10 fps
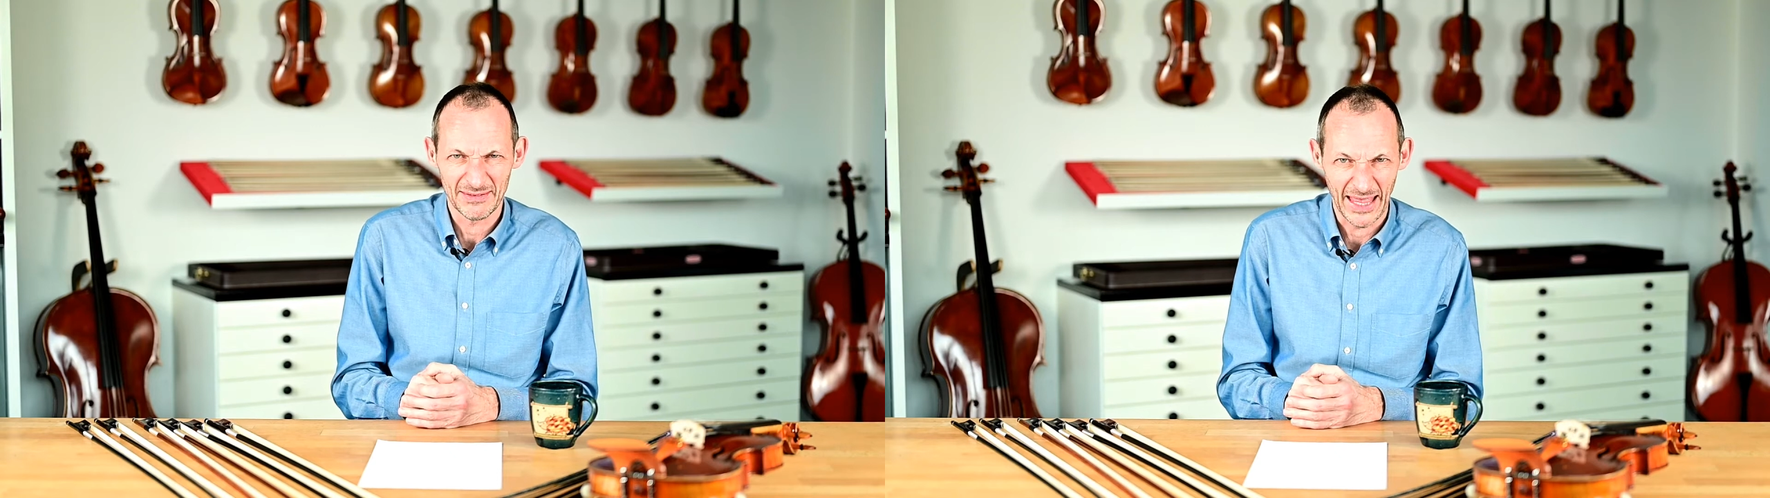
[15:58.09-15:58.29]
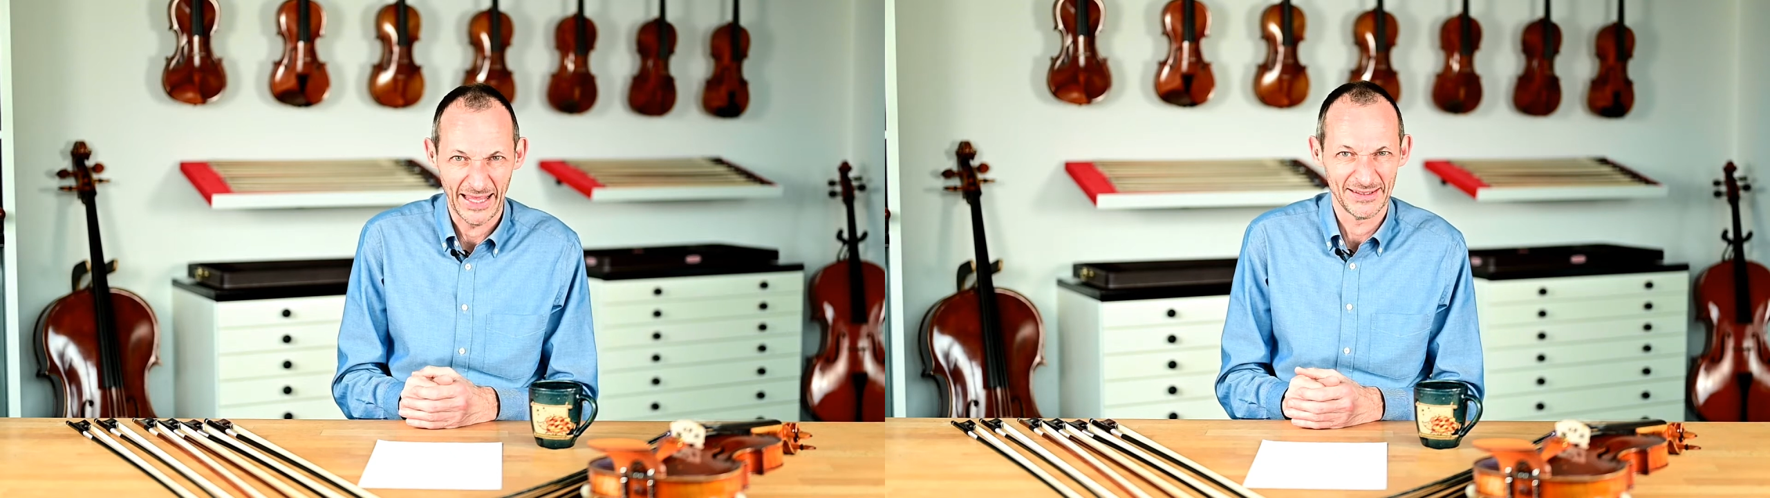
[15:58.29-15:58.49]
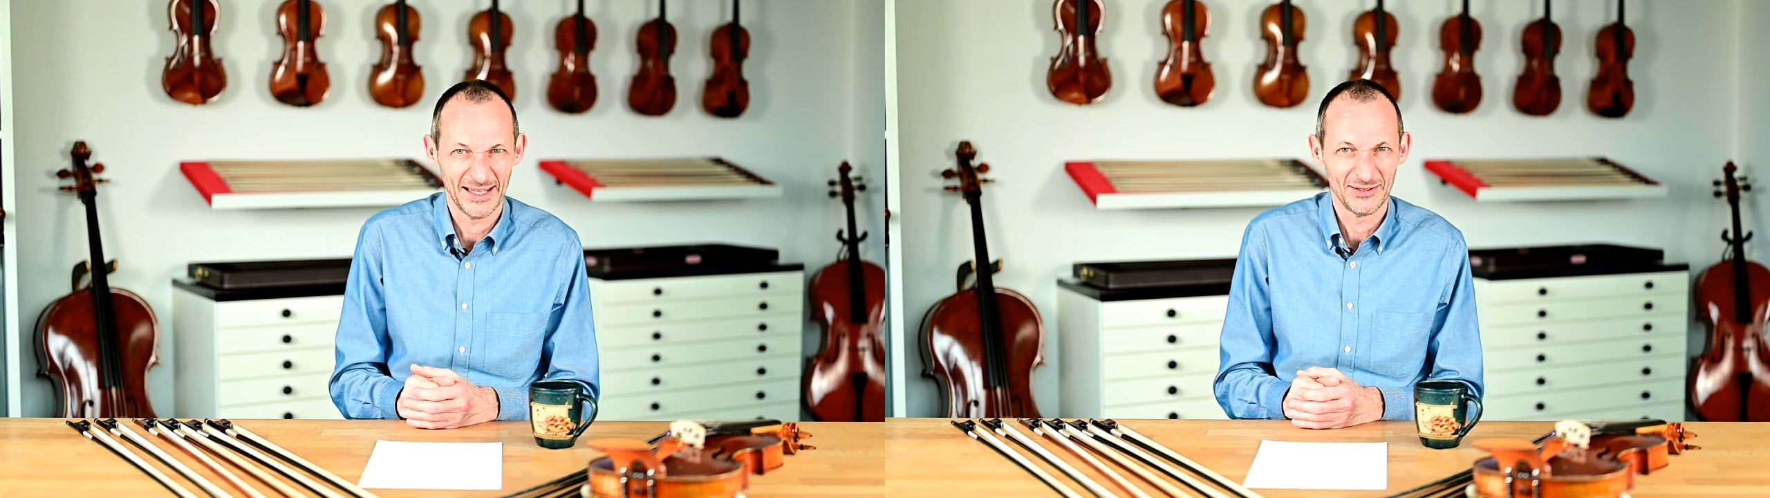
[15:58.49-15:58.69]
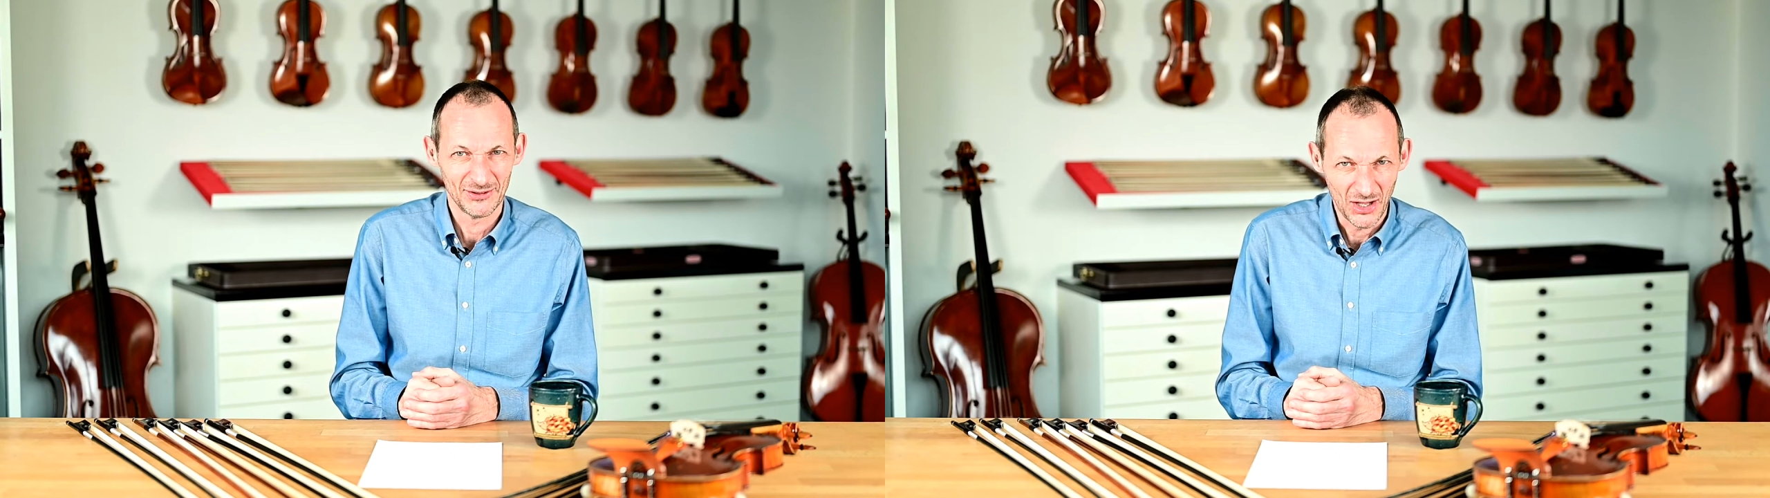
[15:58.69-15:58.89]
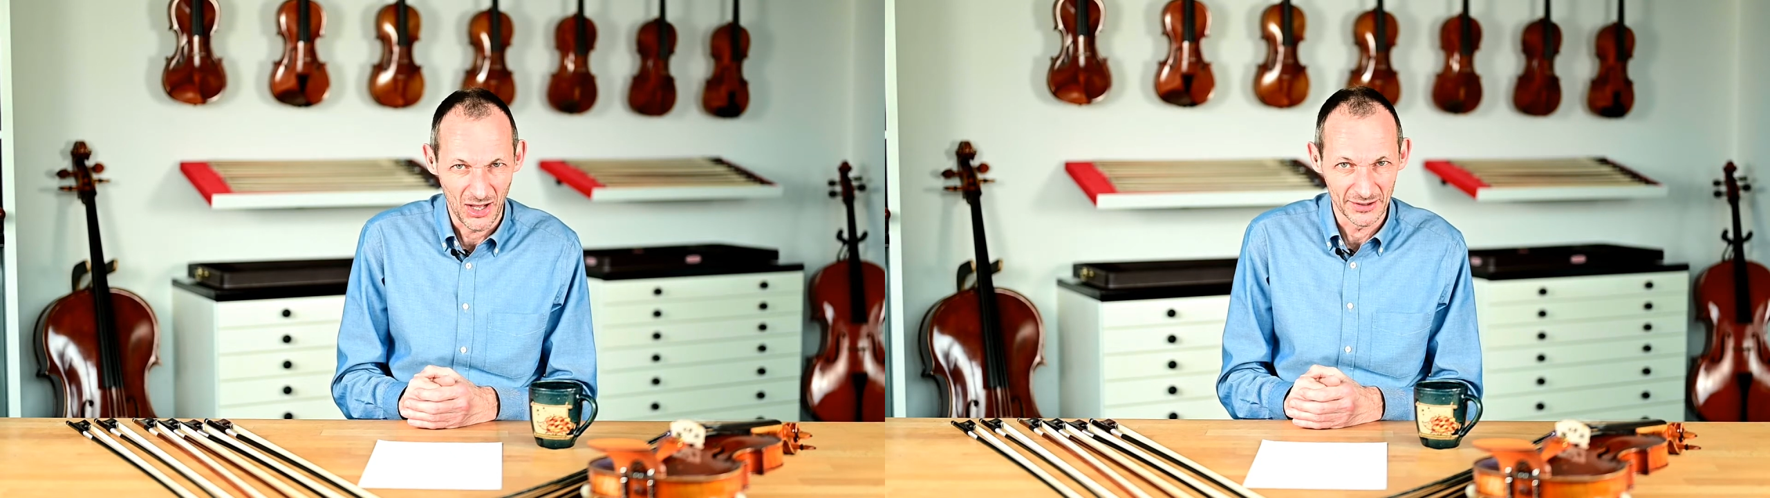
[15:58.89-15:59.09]
that a
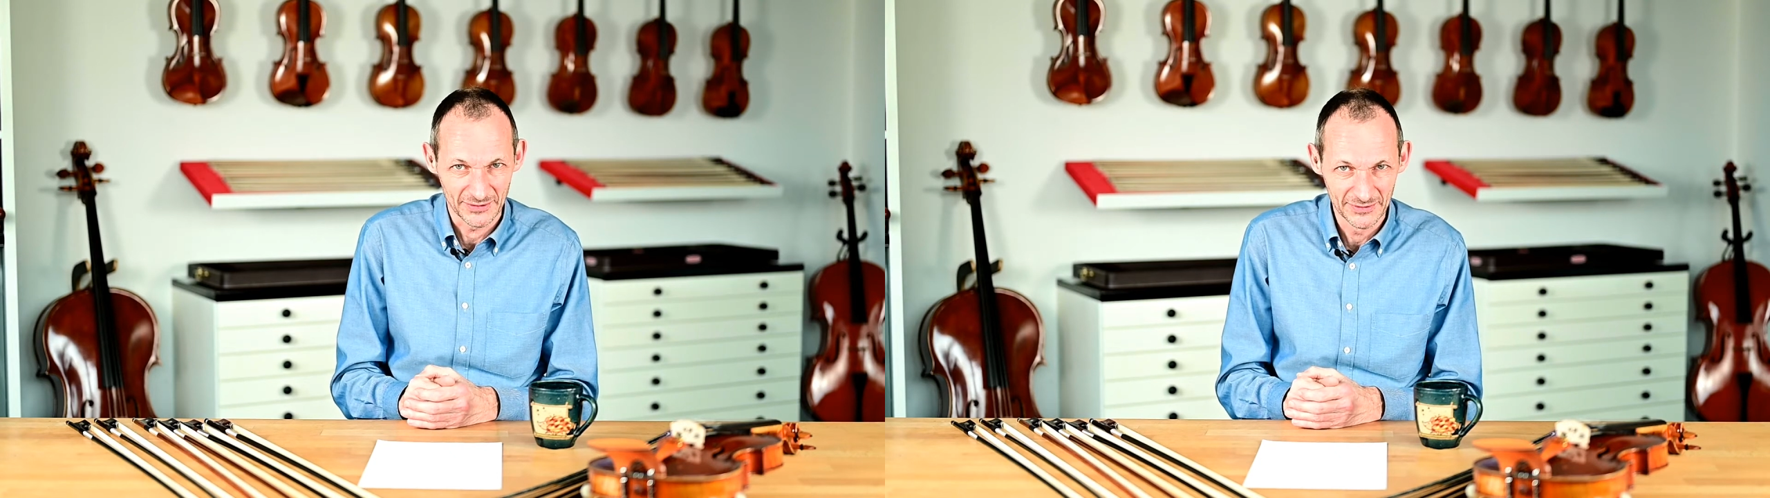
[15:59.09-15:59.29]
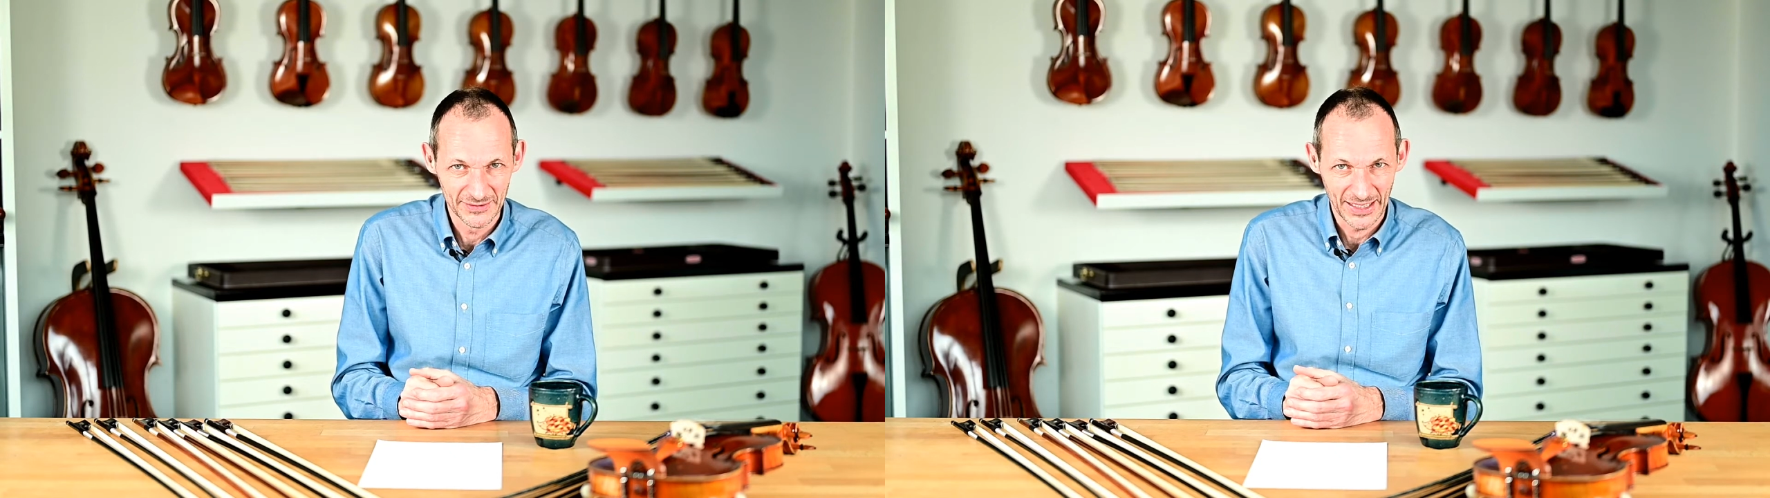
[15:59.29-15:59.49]
lot.